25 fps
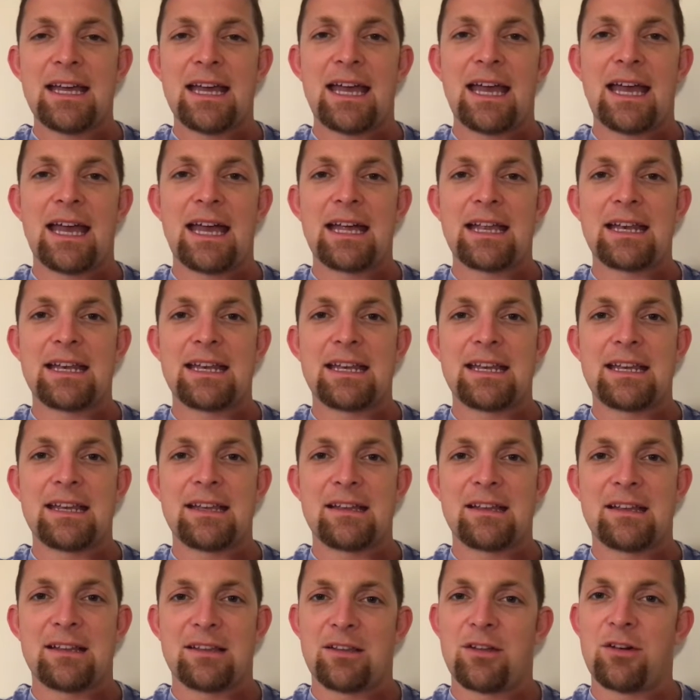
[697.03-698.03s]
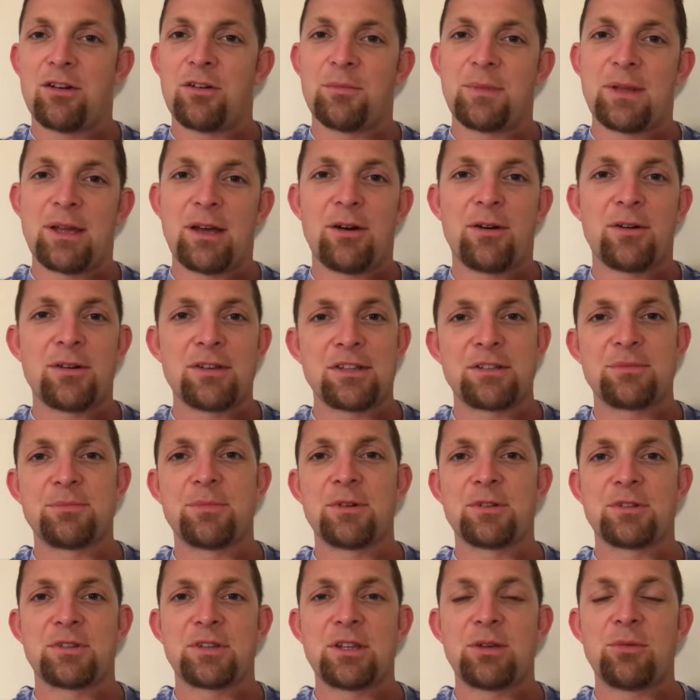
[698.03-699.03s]
and lo and behold, it's
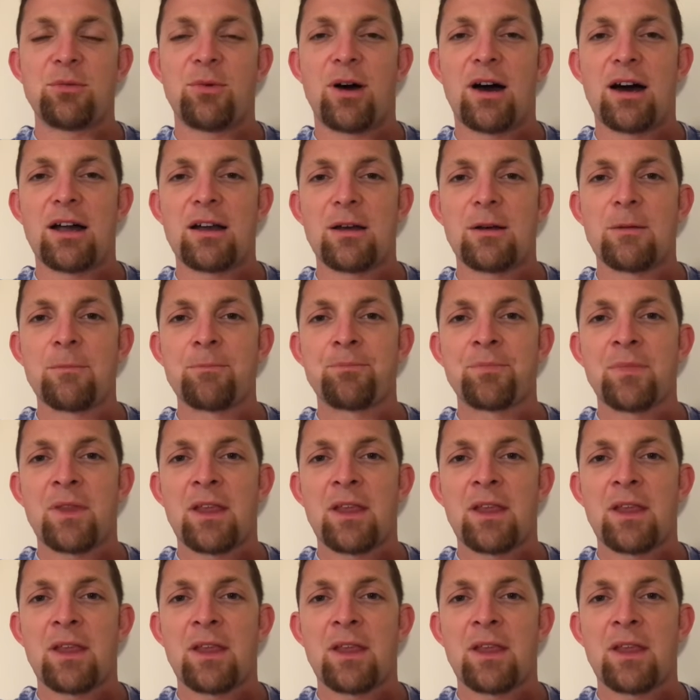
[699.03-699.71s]
mostly water.